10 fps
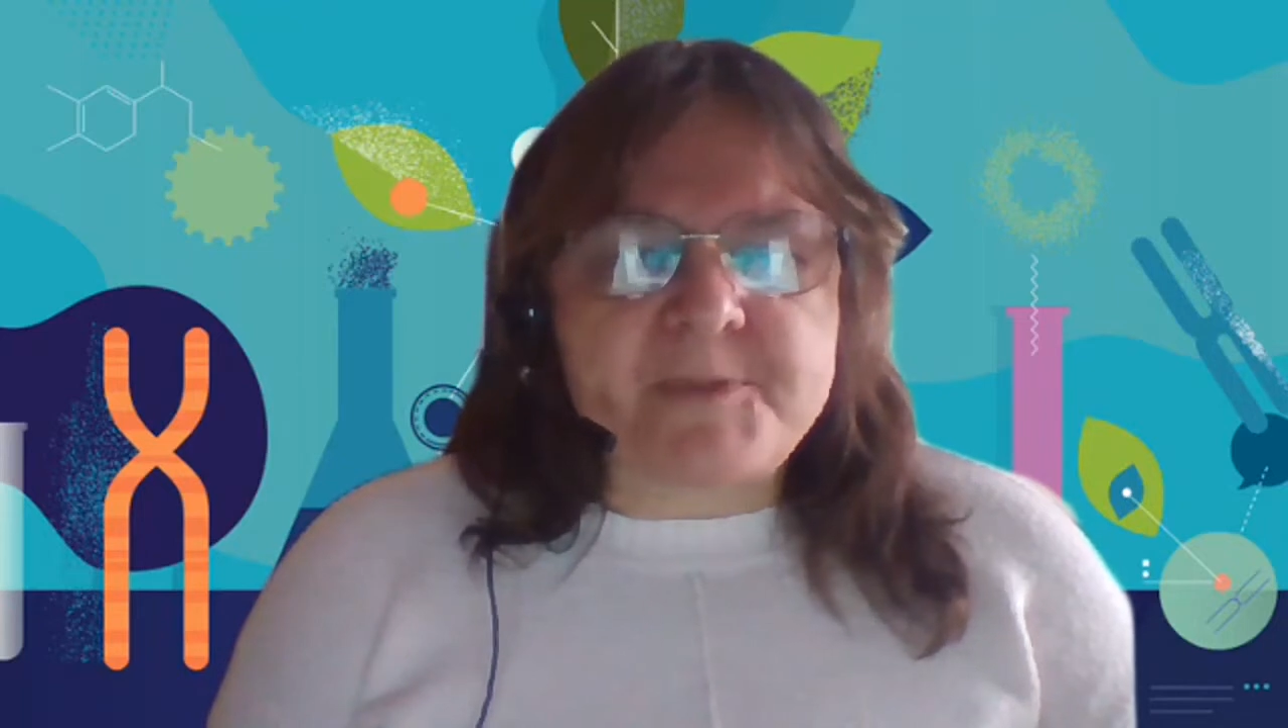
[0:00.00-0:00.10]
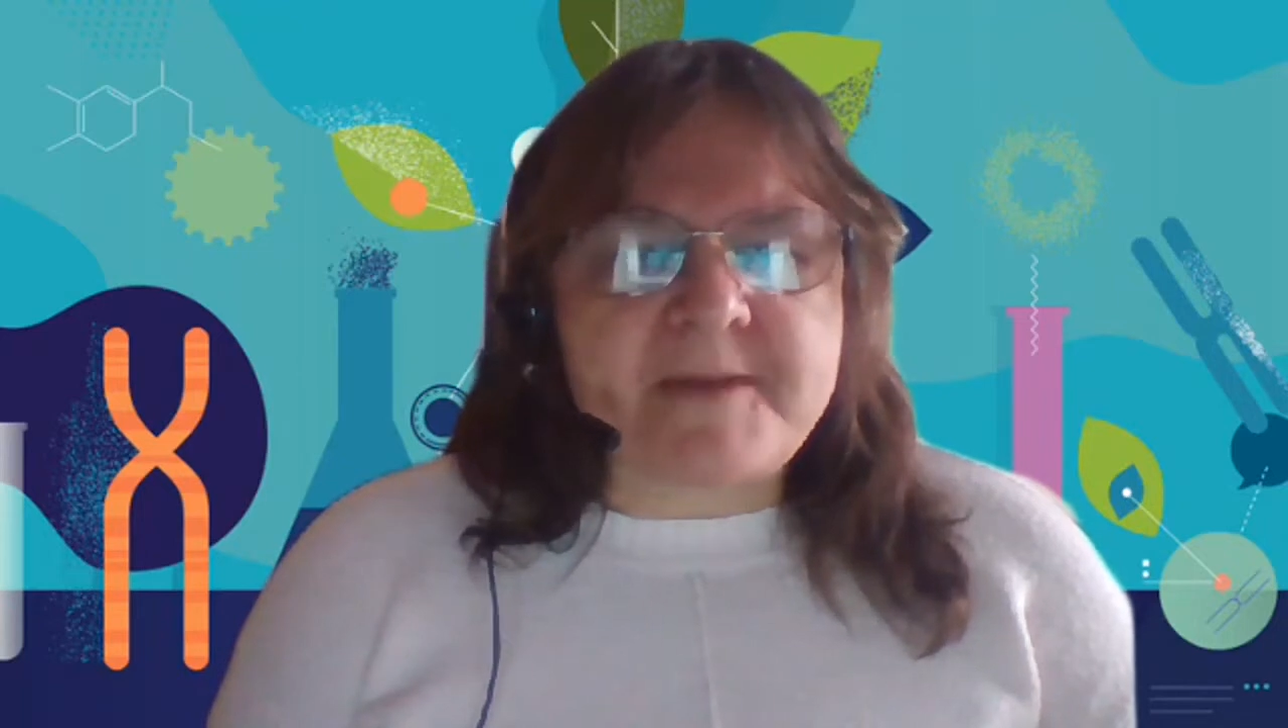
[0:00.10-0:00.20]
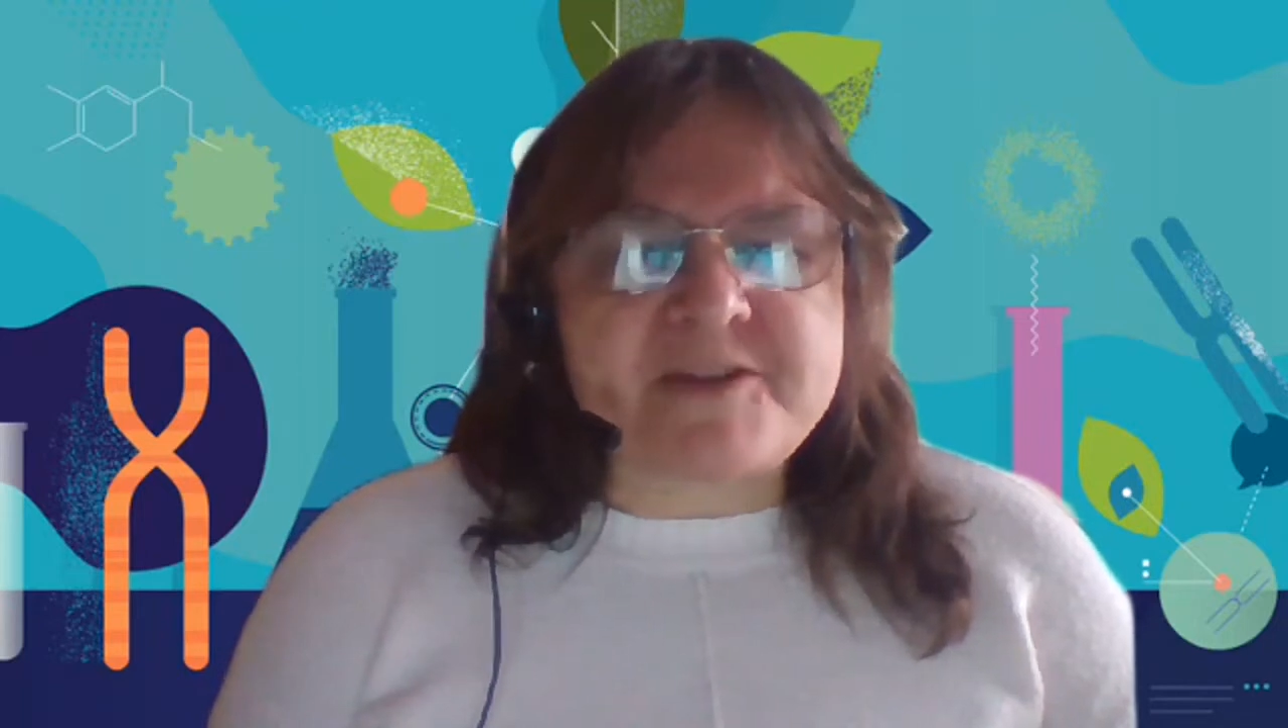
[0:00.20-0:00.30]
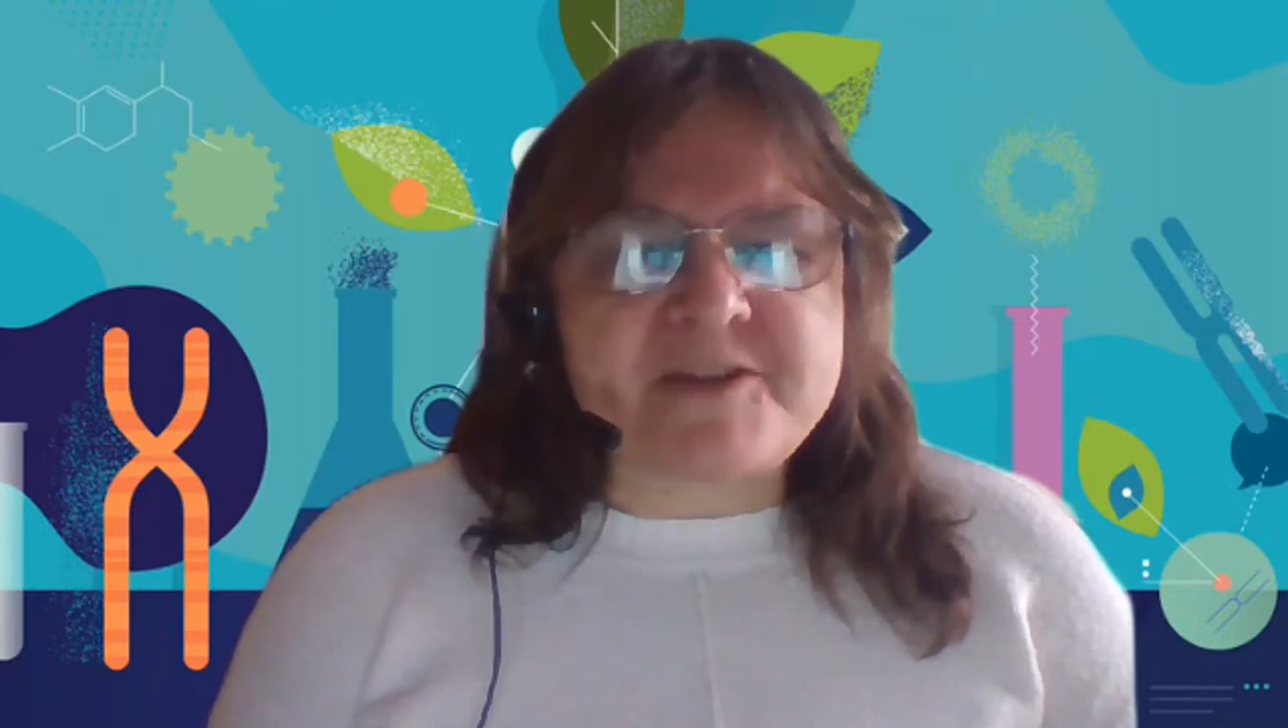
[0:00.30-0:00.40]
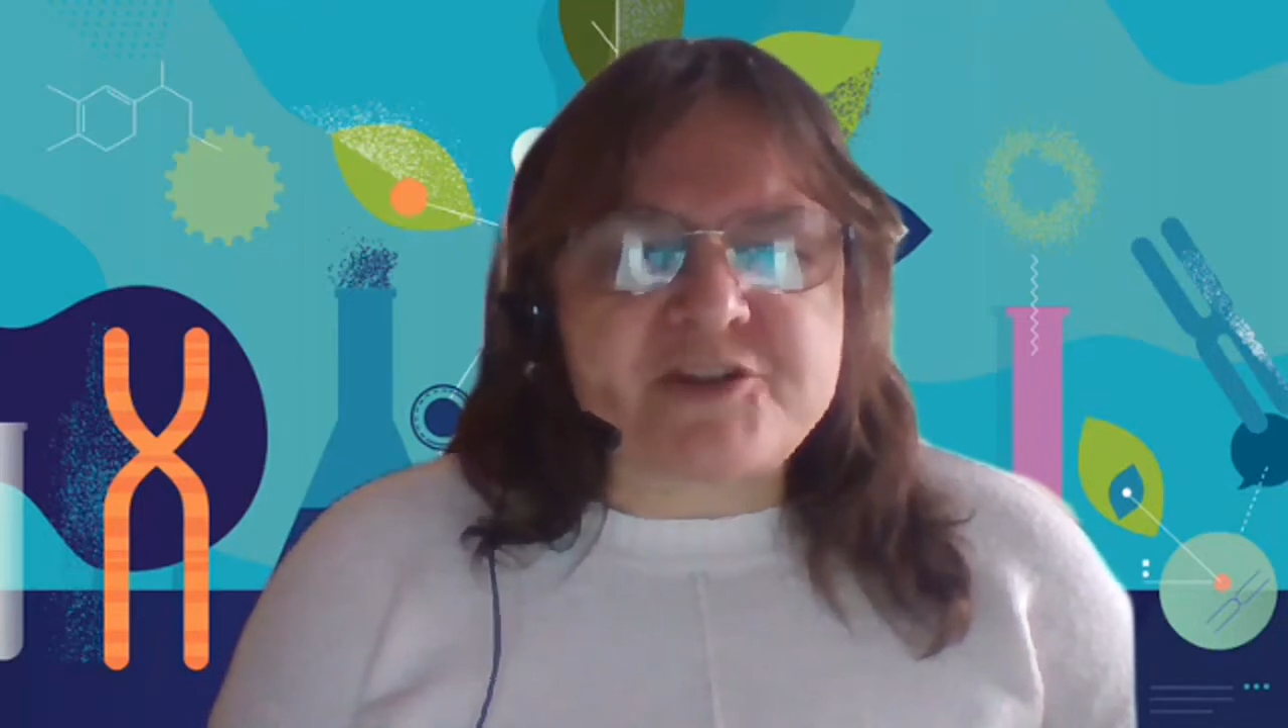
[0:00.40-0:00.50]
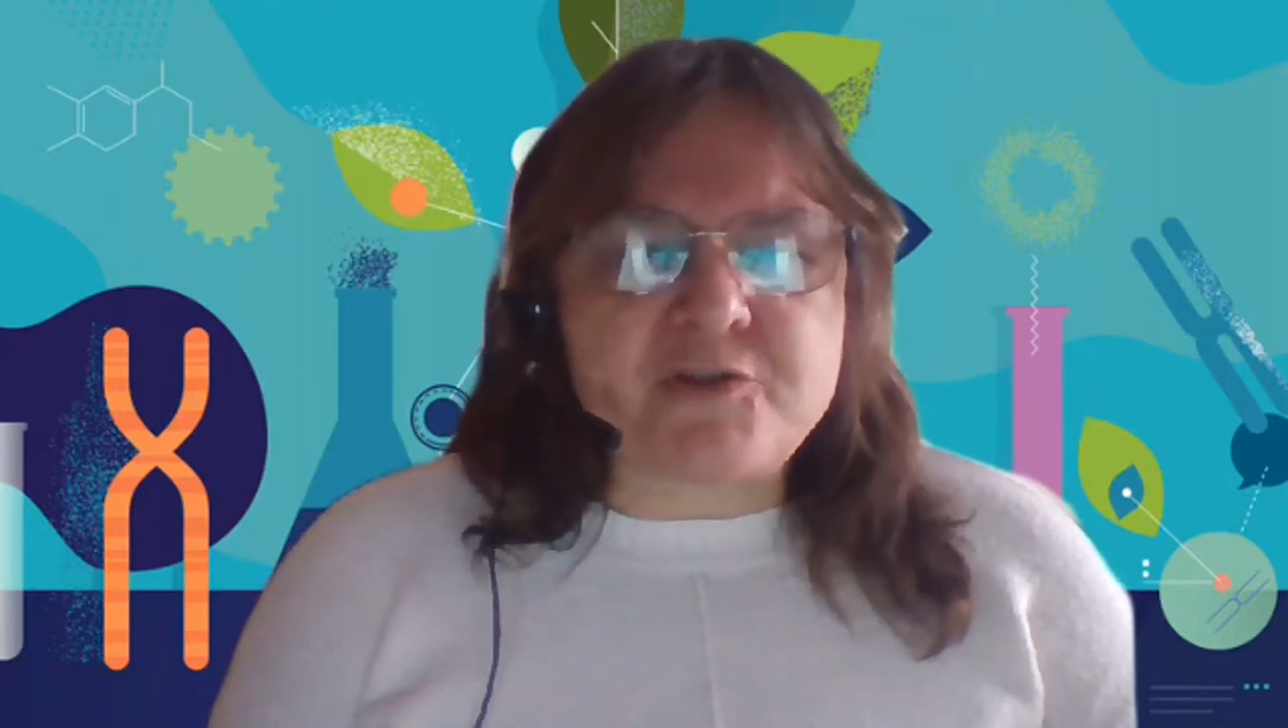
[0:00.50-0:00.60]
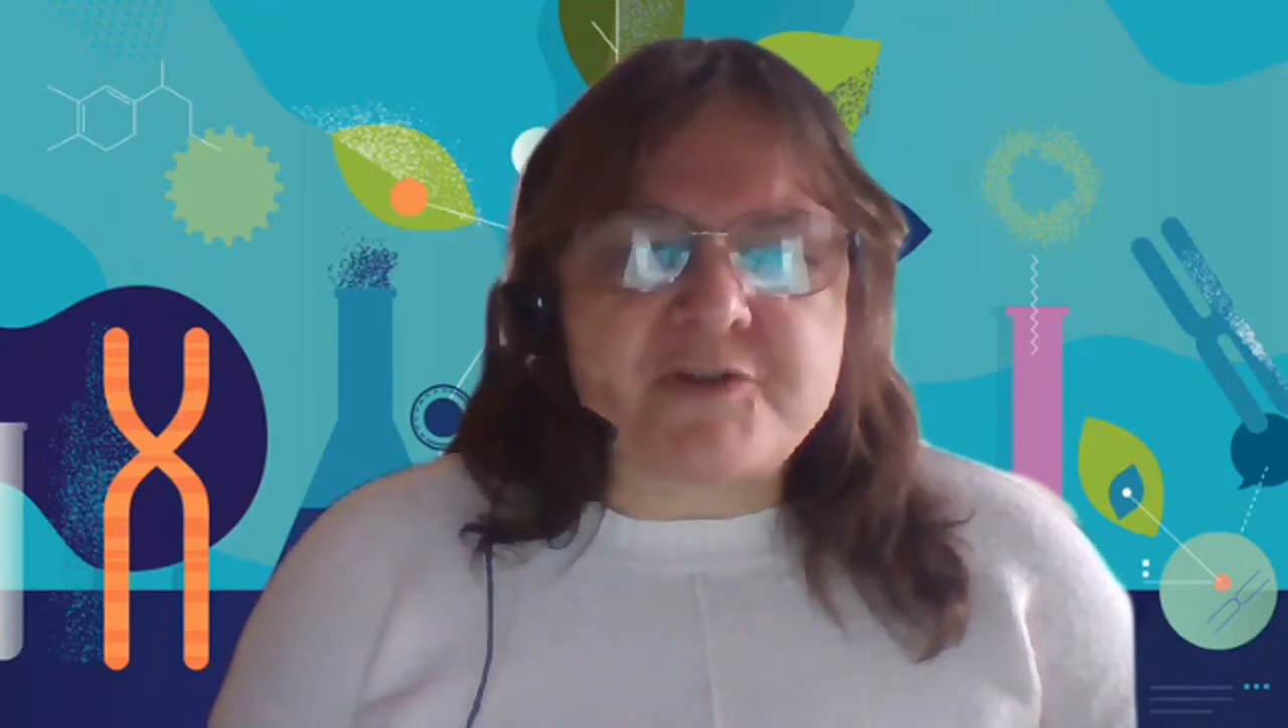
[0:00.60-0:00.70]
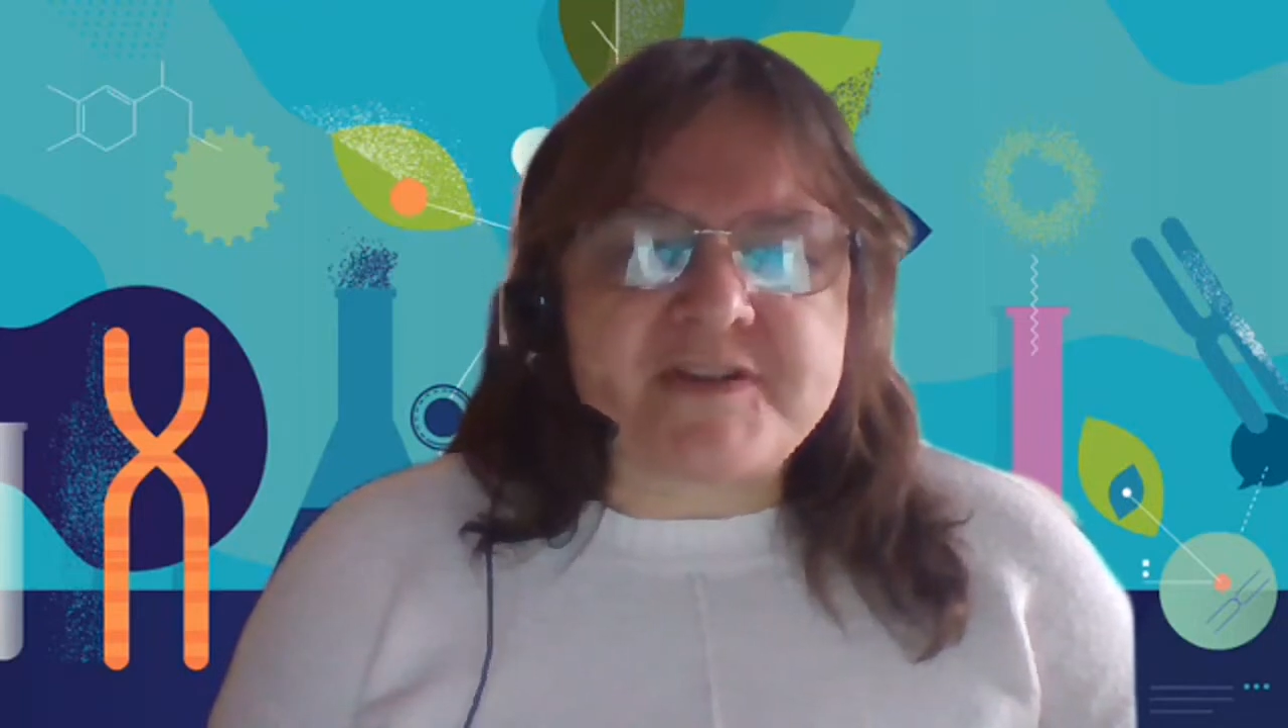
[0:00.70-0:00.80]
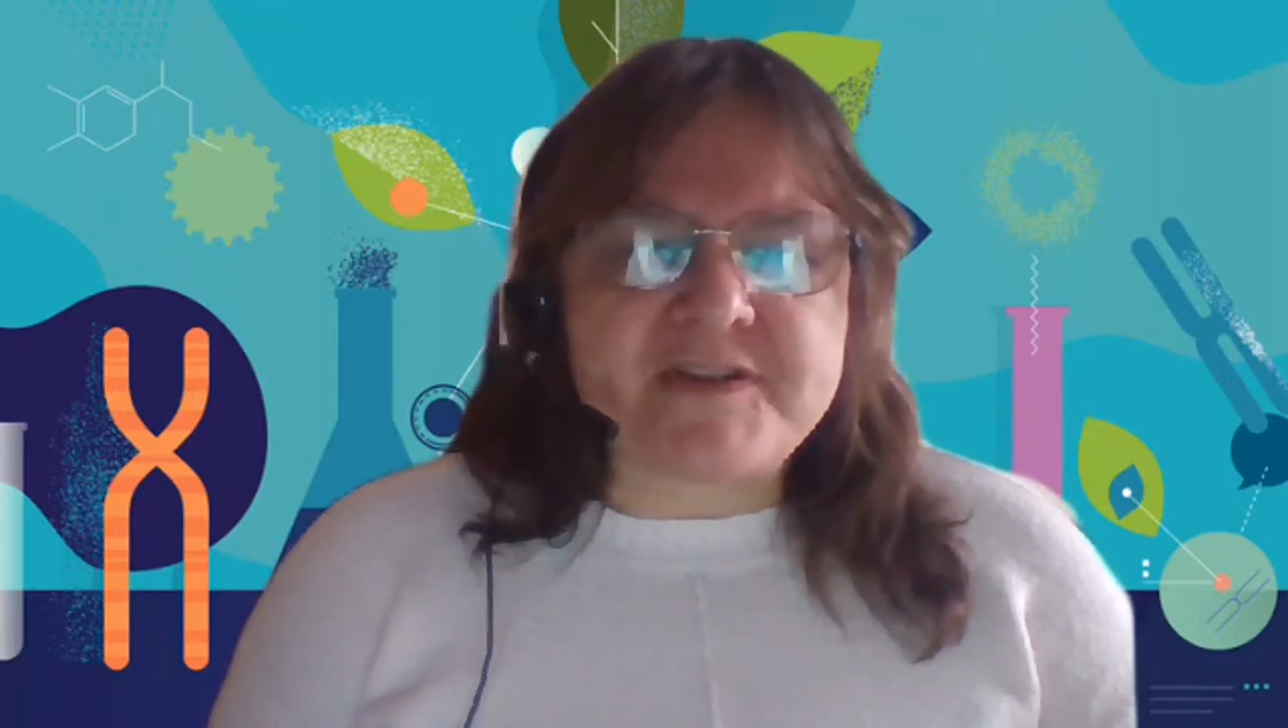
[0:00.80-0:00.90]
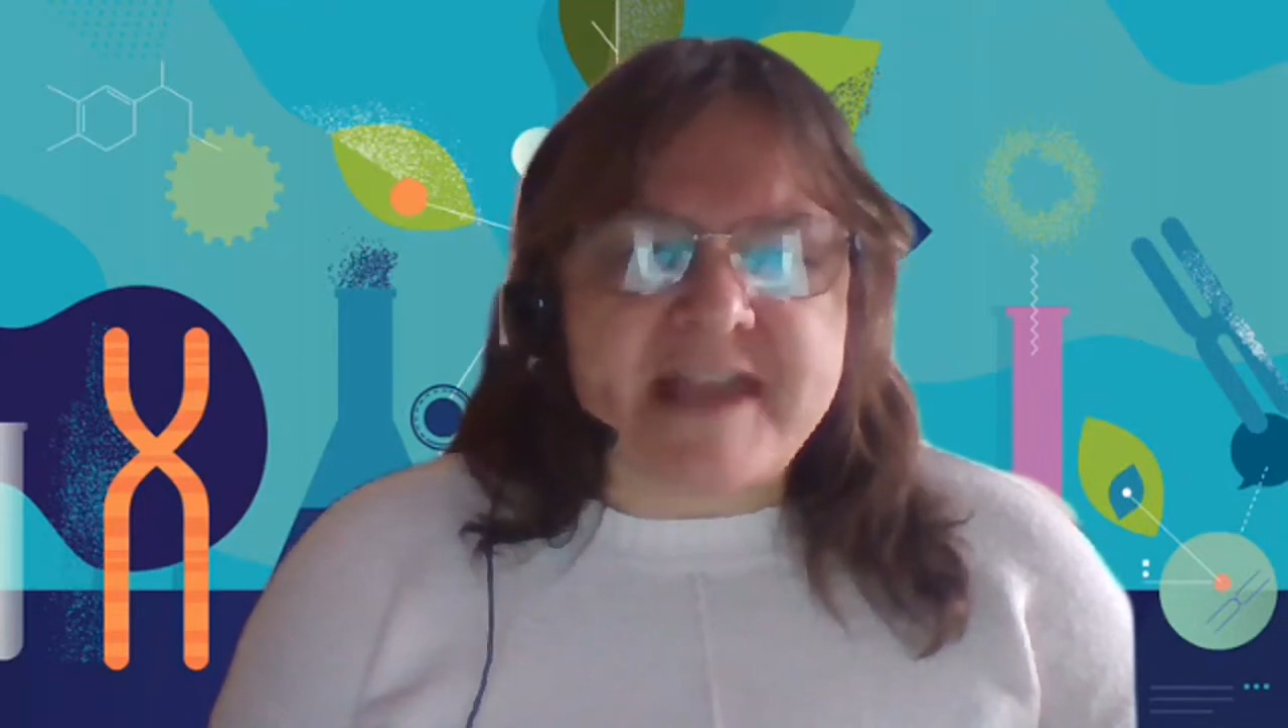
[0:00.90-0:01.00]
want to become a student